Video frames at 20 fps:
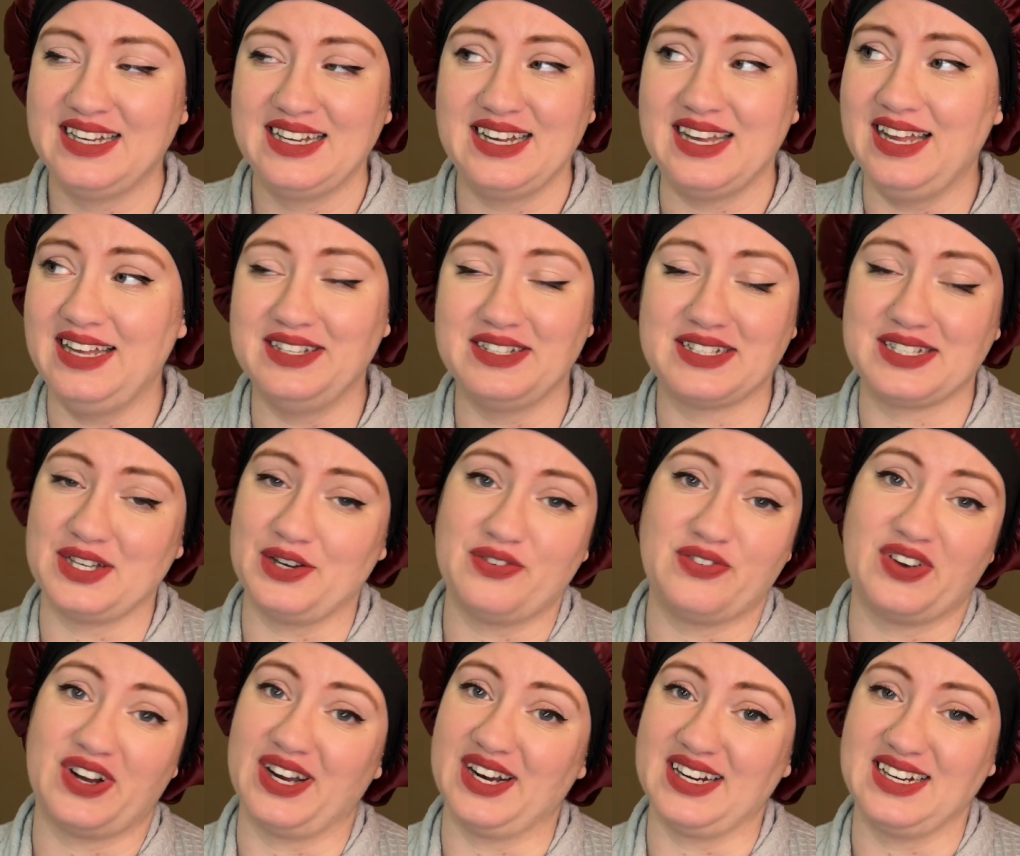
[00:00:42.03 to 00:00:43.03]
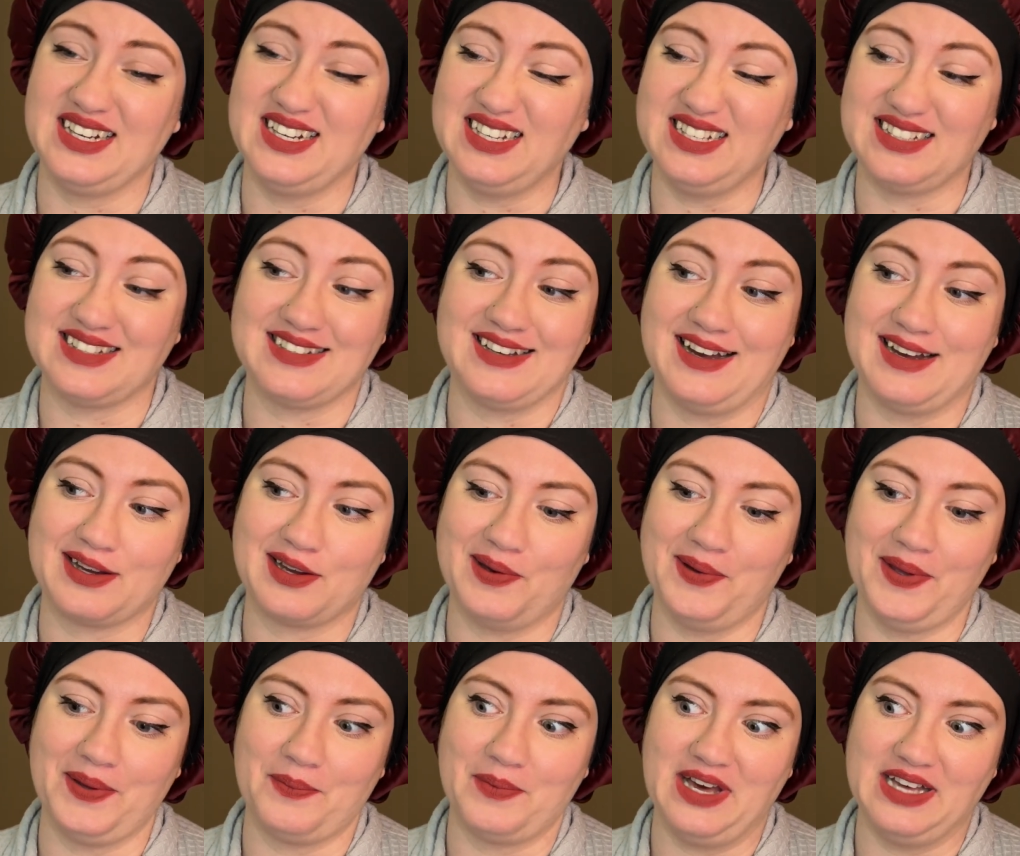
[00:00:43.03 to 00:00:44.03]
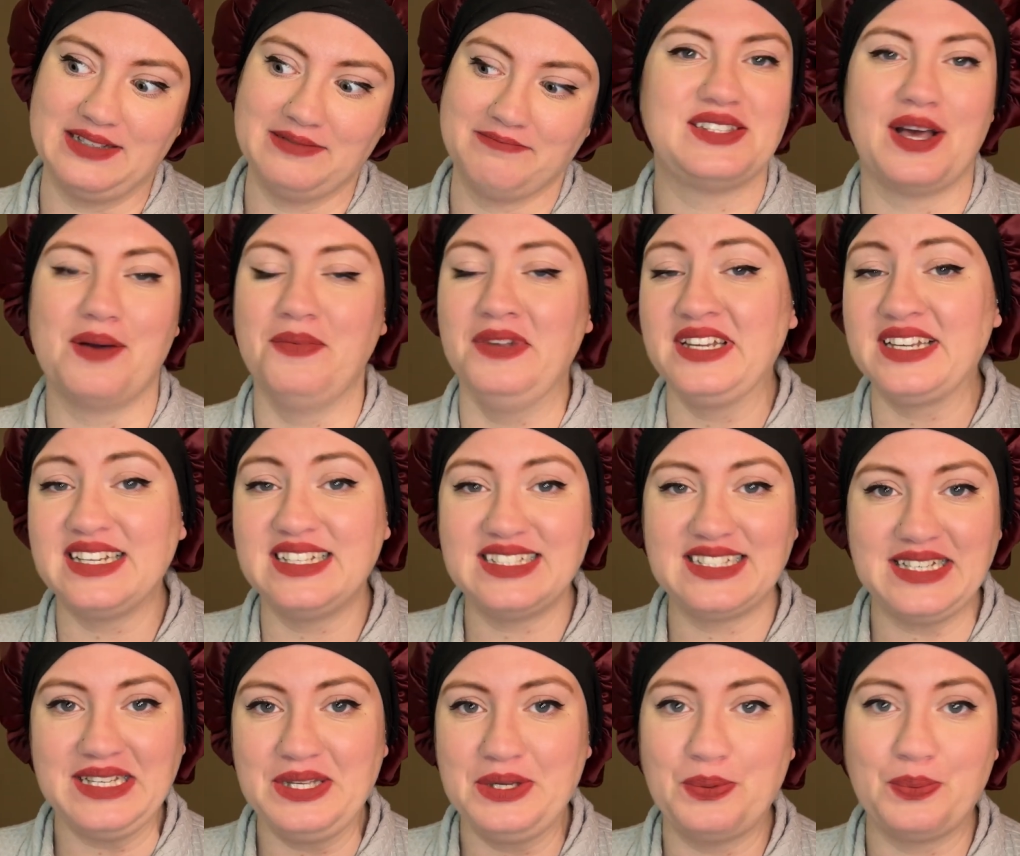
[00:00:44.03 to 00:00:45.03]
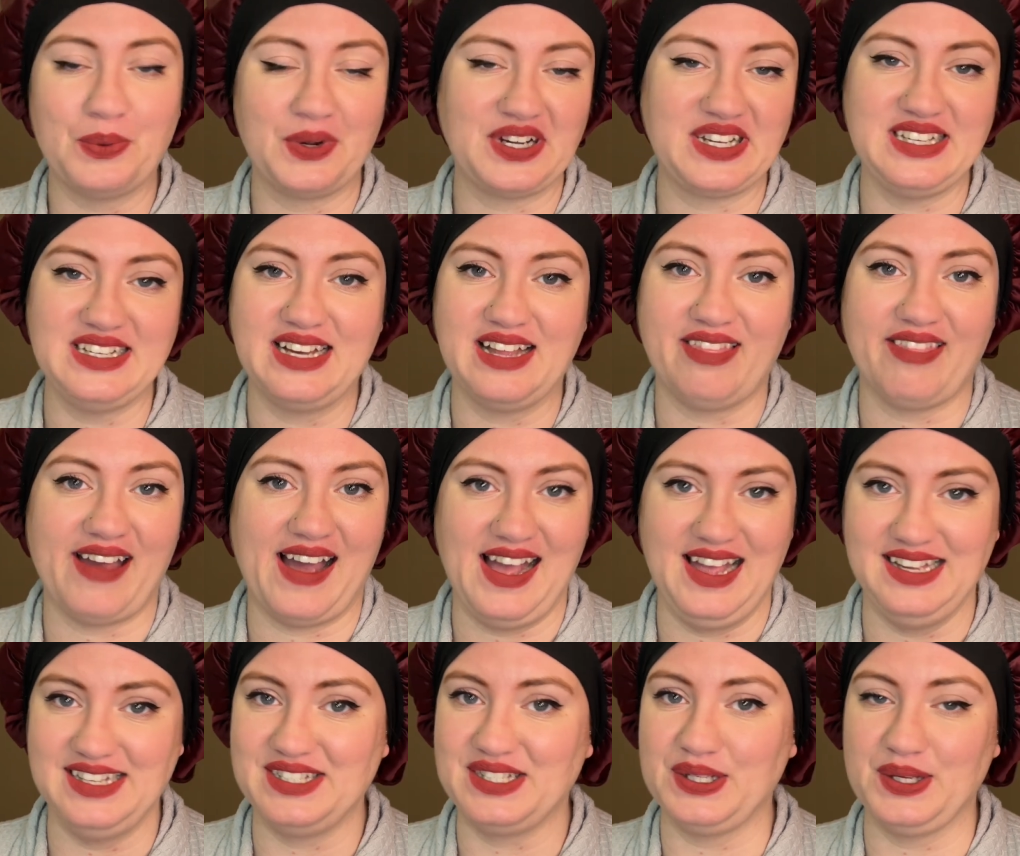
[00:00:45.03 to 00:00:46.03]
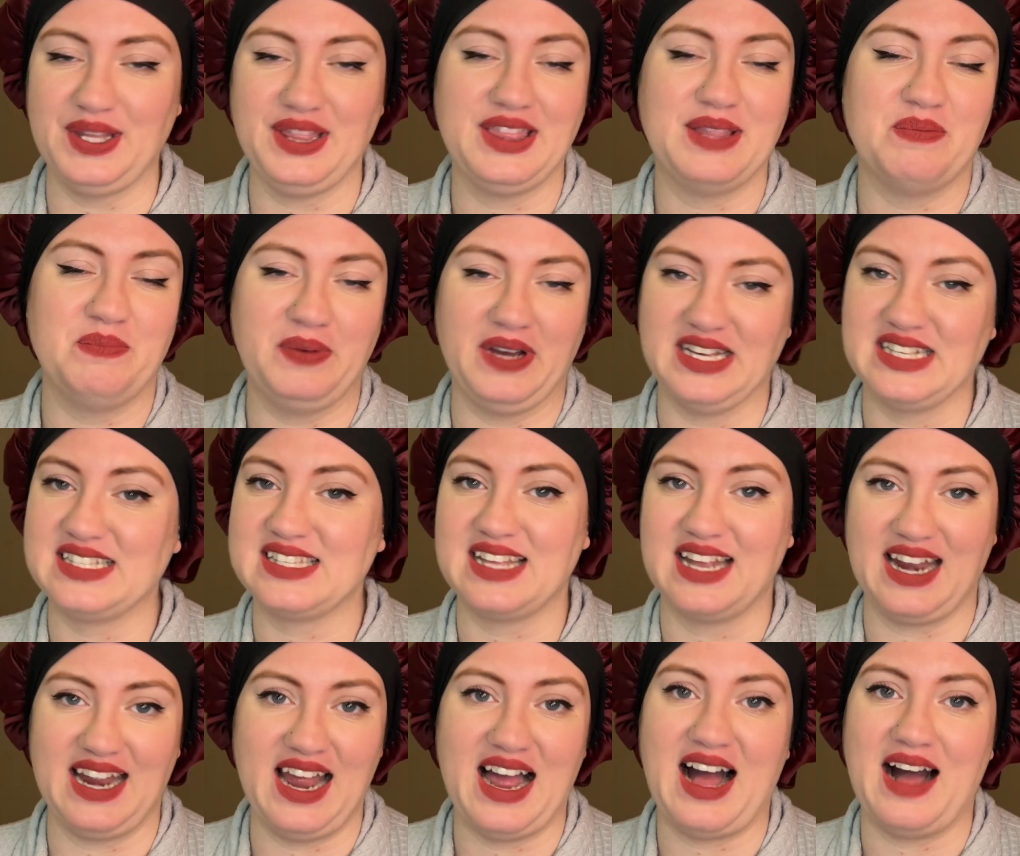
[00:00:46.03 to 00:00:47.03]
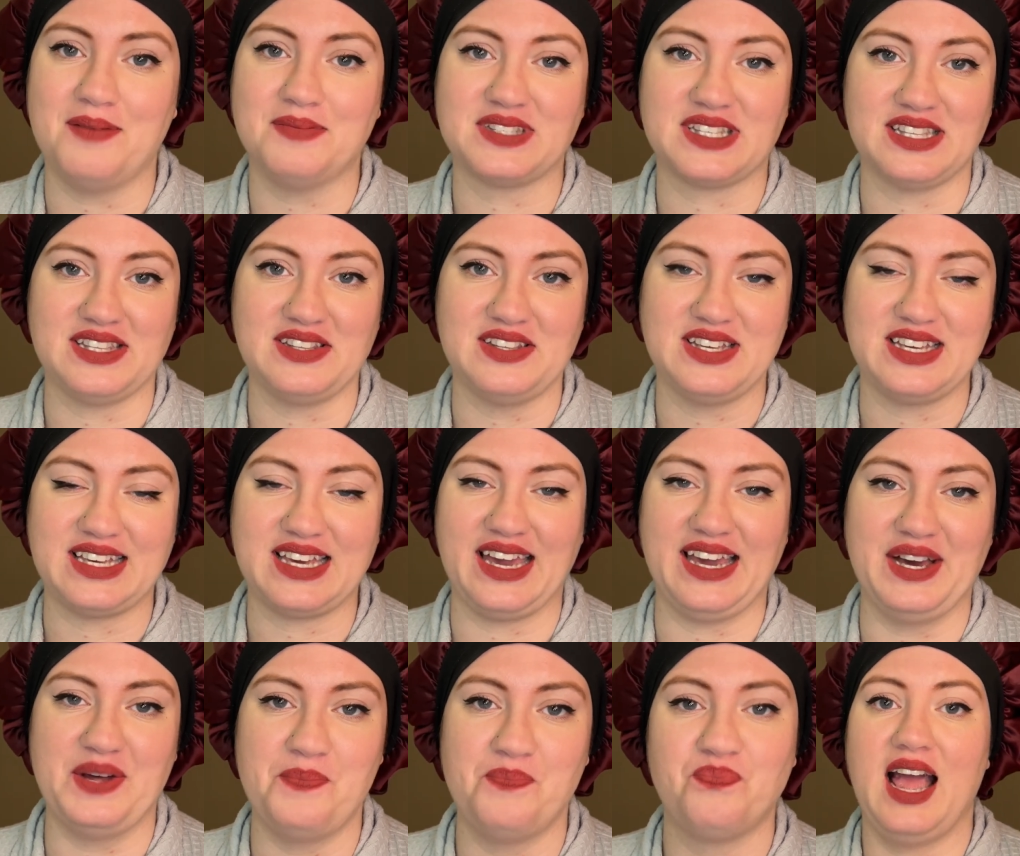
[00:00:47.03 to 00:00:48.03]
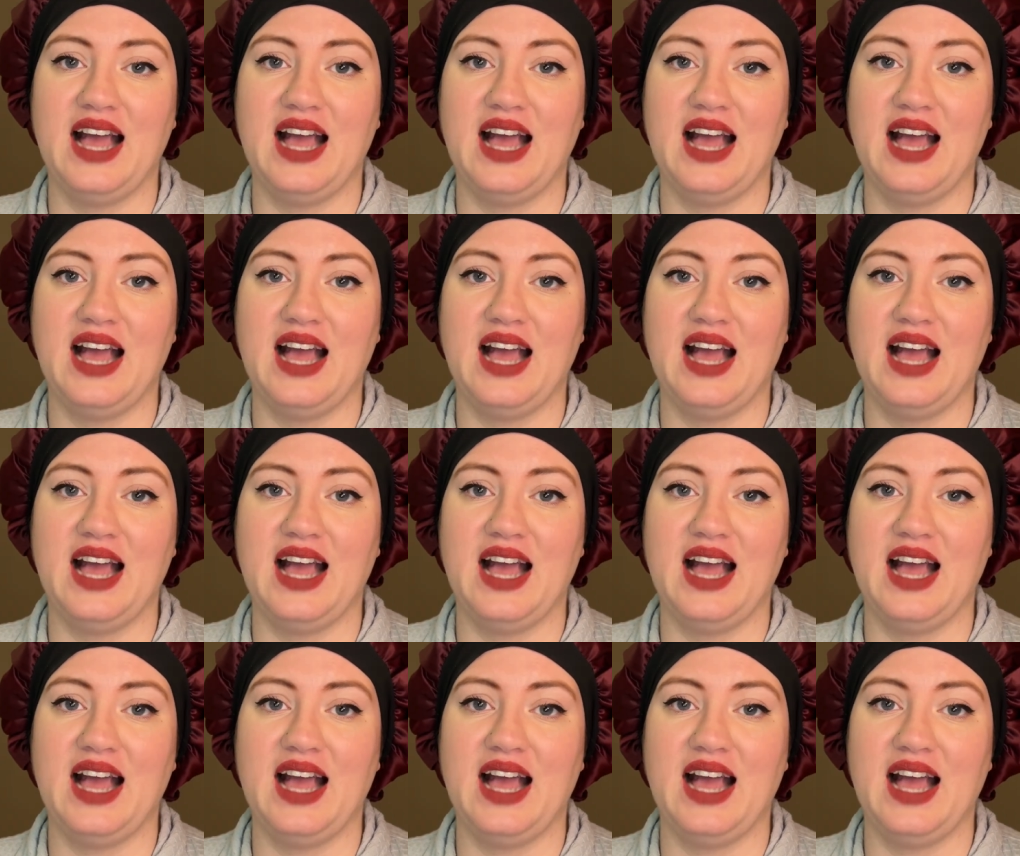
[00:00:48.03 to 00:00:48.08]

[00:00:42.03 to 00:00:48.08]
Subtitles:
and so far it's not going well. So I'm going to continue working on that and doing the best that I absolutely can.